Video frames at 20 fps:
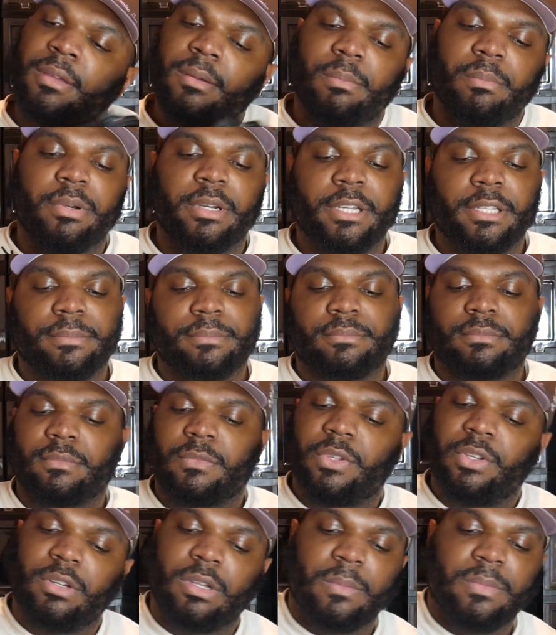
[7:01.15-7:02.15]
But
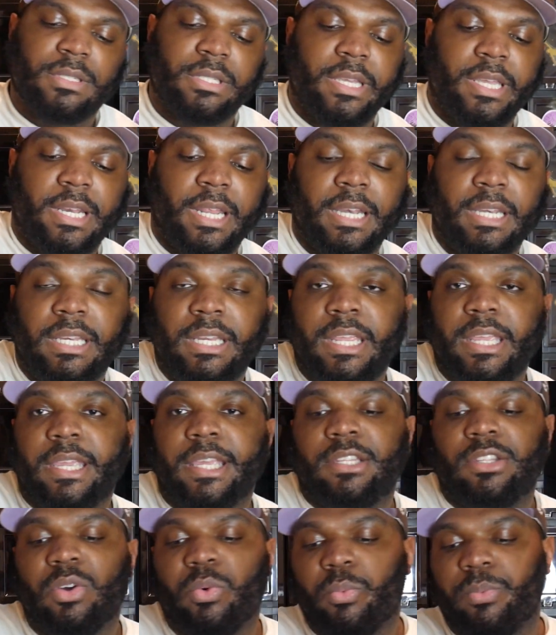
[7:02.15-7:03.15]
you know what I'm saying, I did
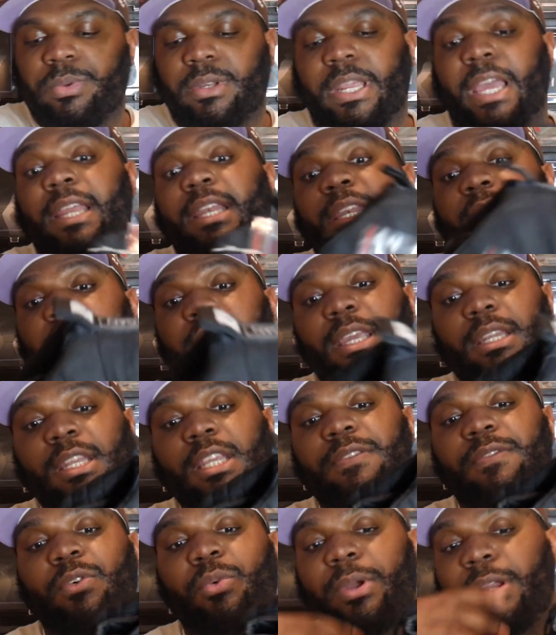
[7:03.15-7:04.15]
get
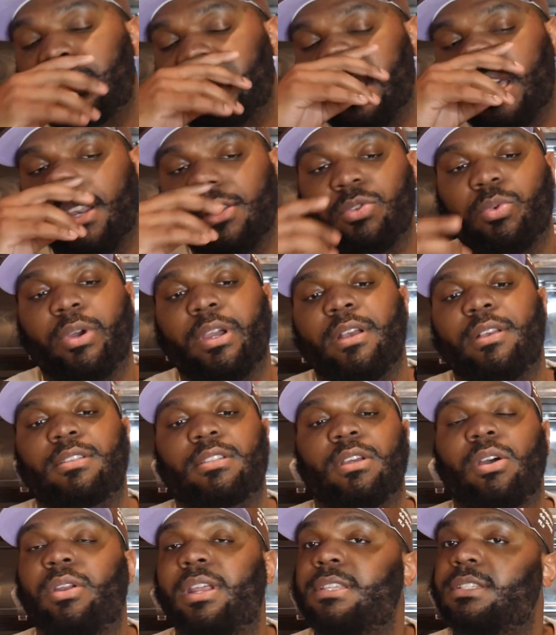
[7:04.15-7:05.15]
these for retail as well,
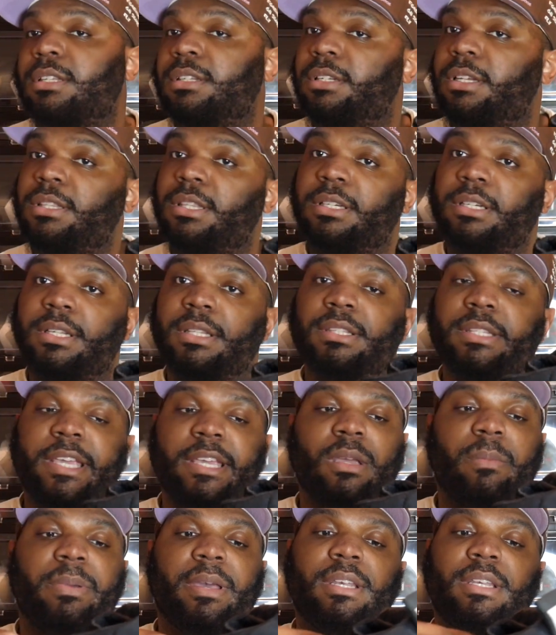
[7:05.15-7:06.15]
so that's another good
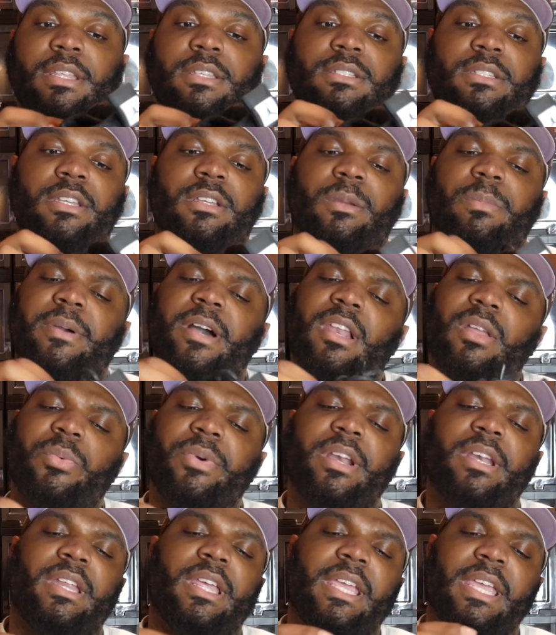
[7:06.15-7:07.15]
thing about this sneaker. Probably
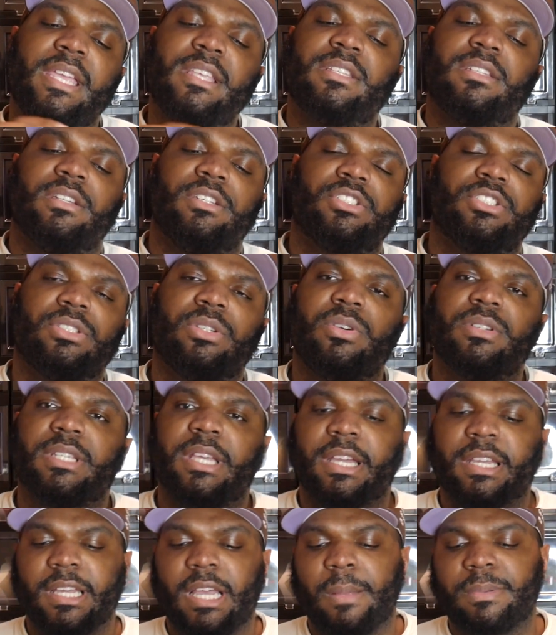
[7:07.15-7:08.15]
one of the easiest shoes
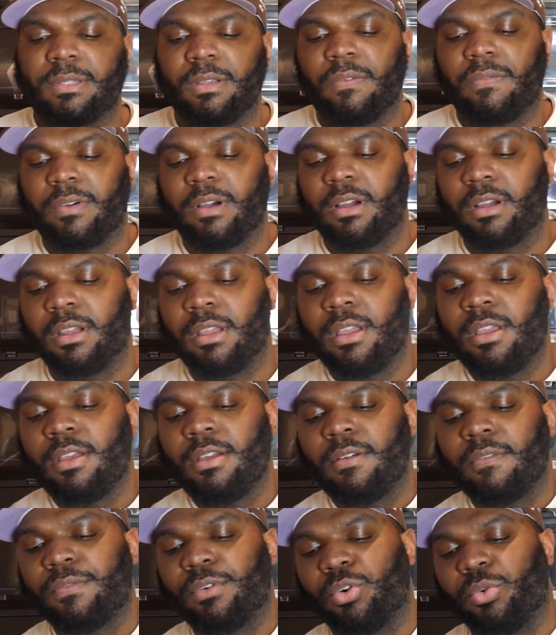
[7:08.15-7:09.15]
I copped so far
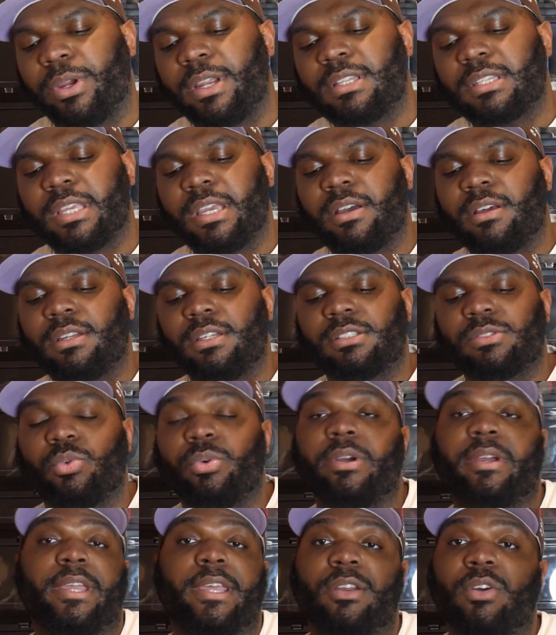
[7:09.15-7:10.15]
for retail
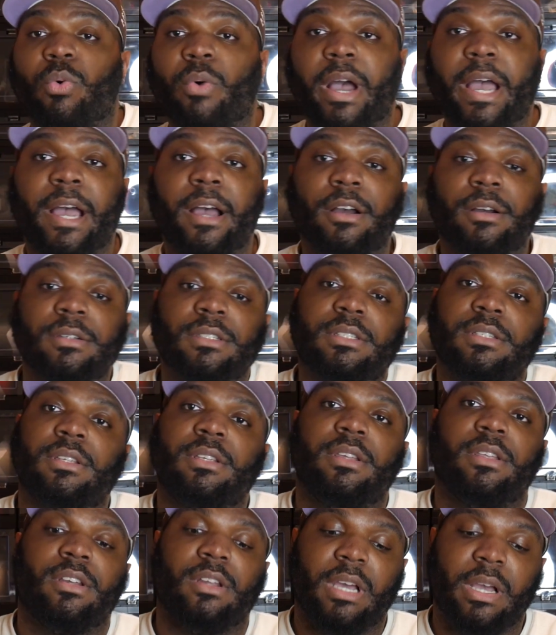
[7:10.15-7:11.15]
in a while.
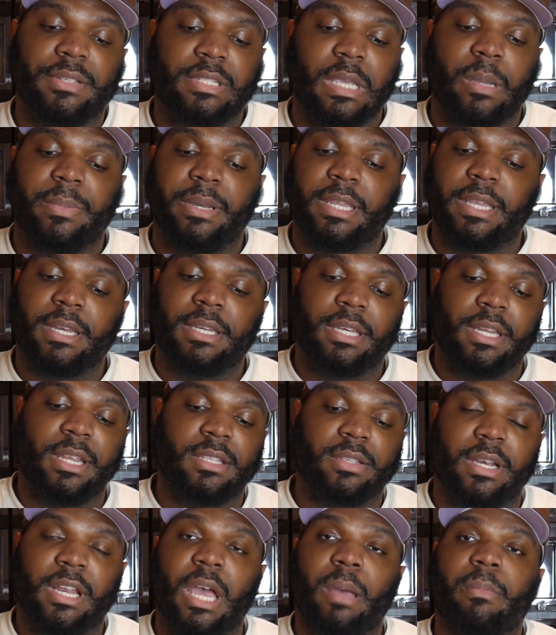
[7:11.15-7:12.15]
I was able to get these
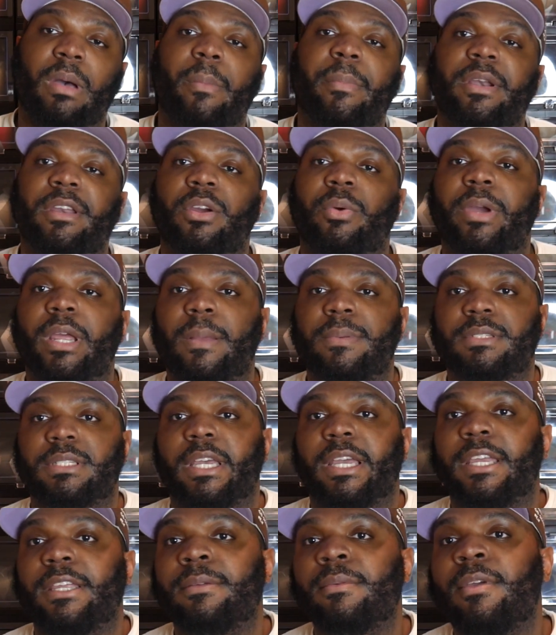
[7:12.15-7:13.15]
on the A Ma Maniere
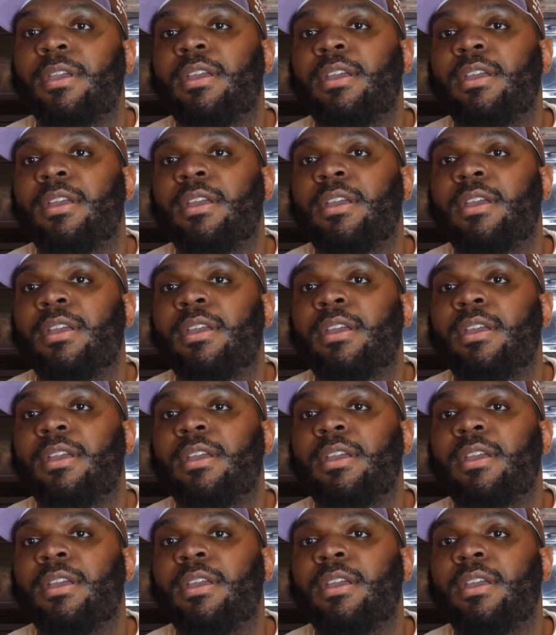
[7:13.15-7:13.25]
website.